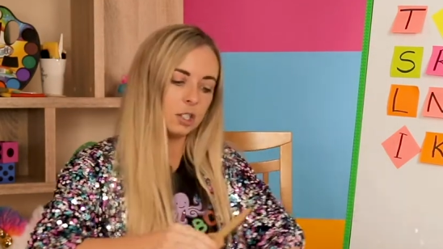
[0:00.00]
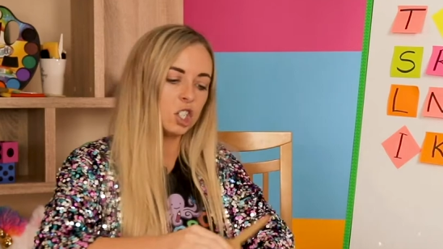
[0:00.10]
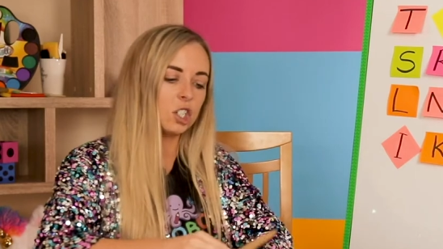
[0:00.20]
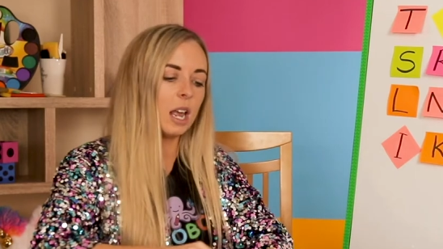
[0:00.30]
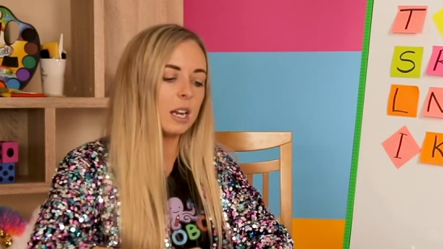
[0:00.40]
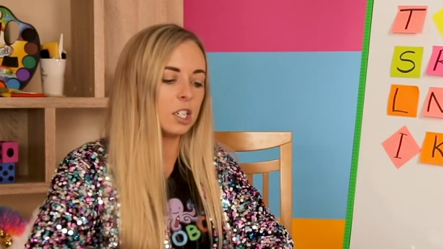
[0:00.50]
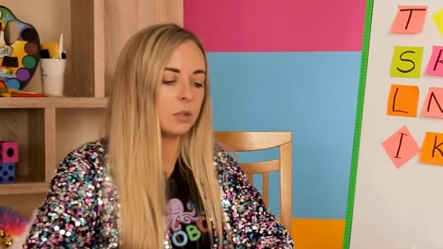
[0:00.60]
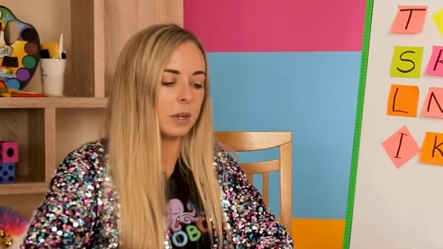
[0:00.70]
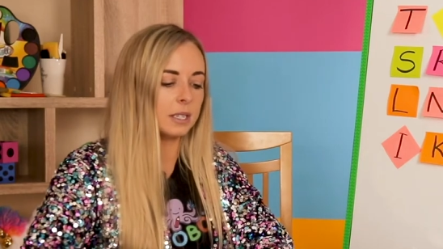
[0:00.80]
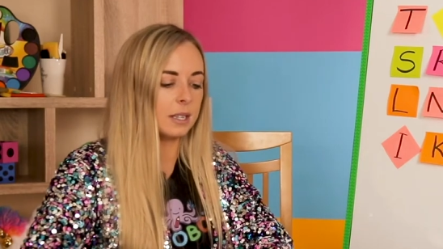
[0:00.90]

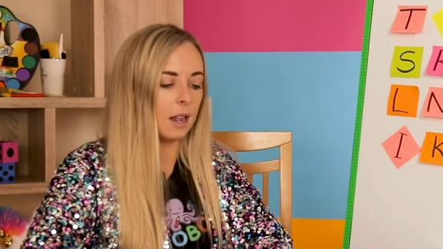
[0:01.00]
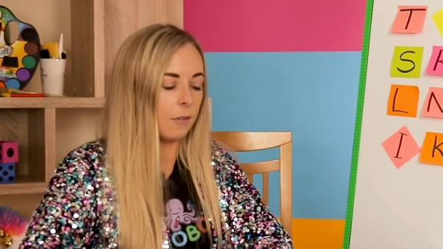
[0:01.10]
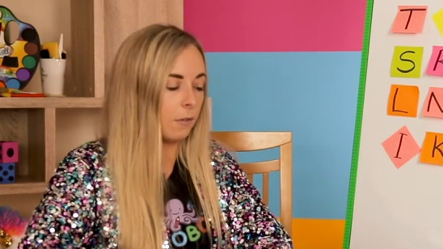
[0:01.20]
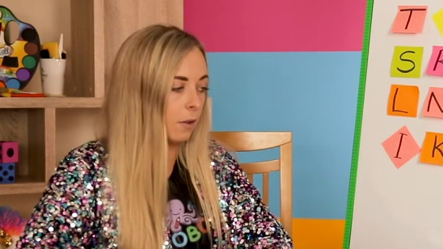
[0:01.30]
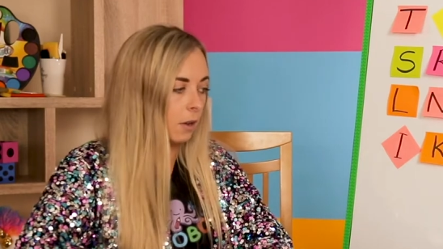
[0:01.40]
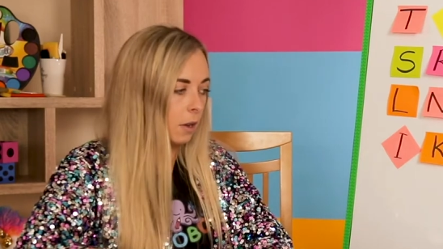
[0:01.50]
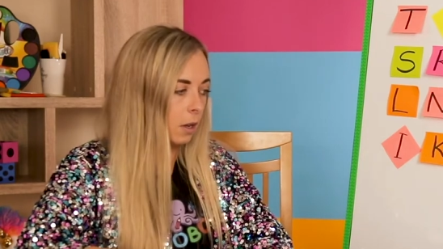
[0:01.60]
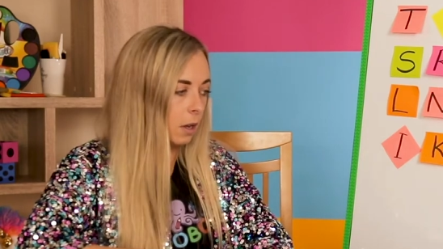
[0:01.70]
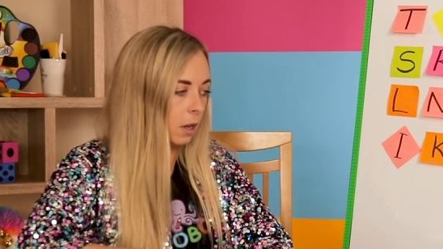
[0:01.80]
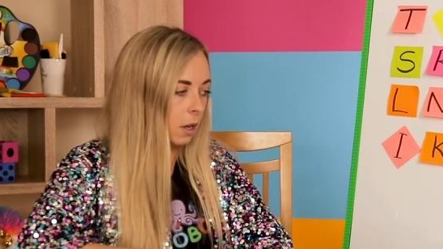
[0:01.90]
Challenge myself.
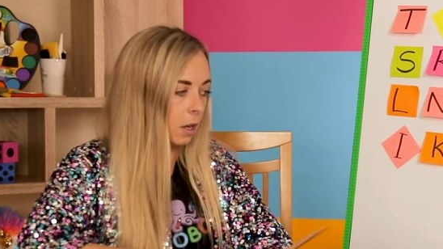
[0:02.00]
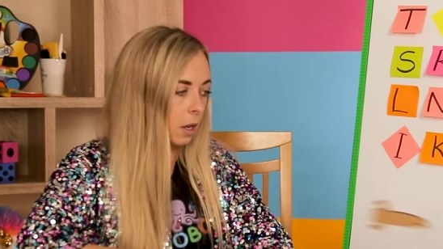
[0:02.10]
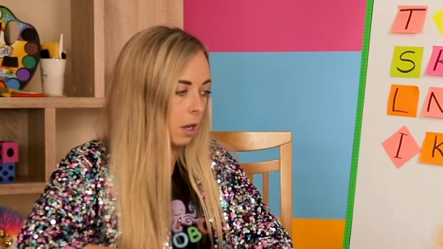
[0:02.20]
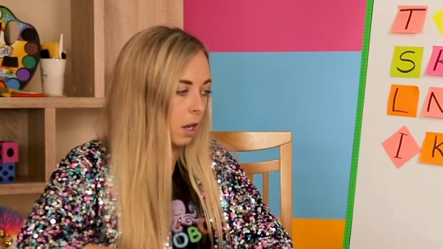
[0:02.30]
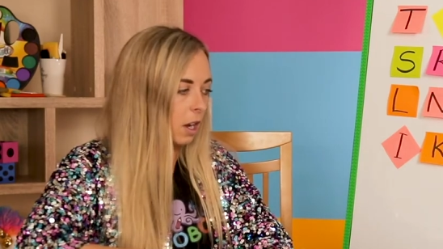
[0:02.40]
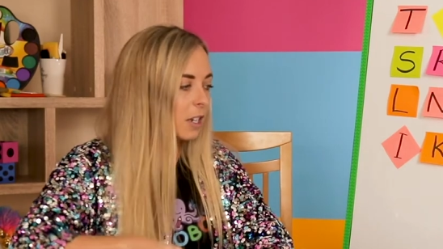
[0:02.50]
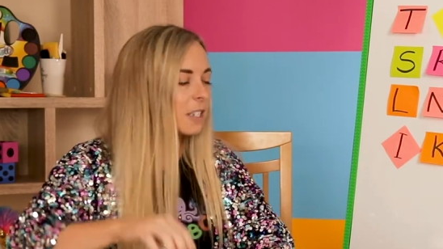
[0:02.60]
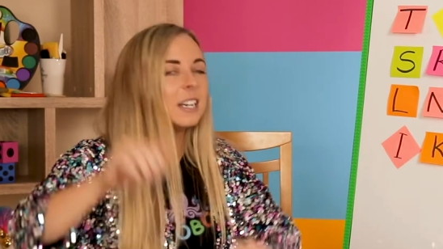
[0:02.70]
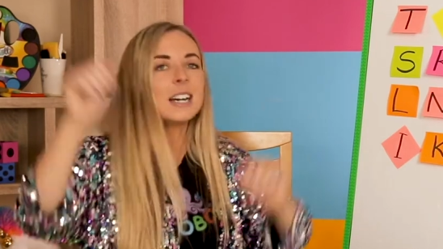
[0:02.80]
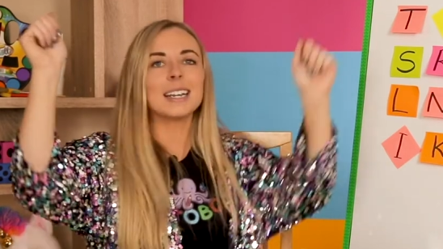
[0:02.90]

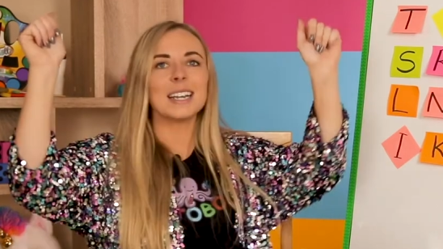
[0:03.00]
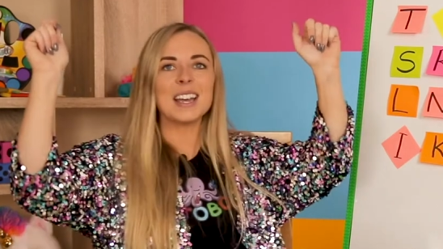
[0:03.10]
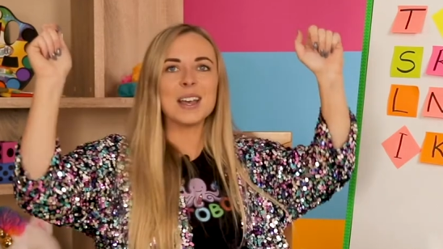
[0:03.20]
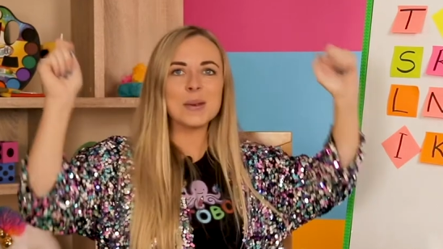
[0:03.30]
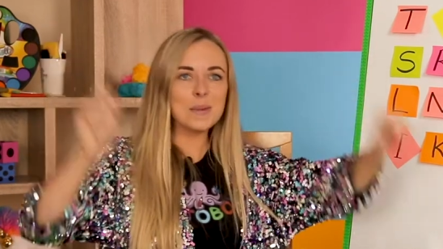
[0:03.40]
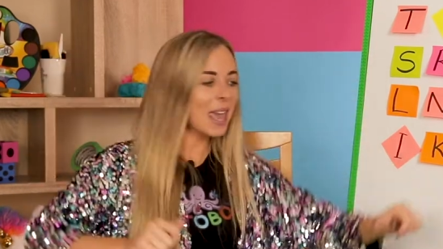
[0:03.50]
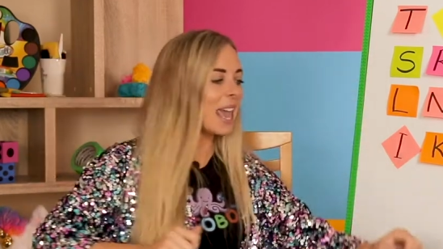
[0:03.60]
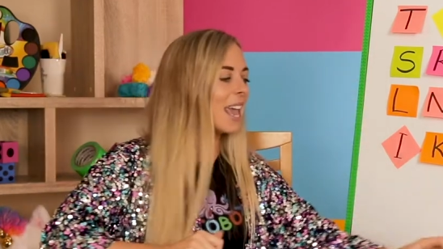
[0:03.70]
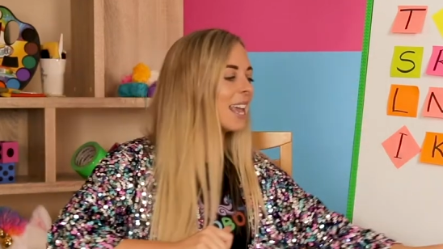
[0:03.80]
Got him!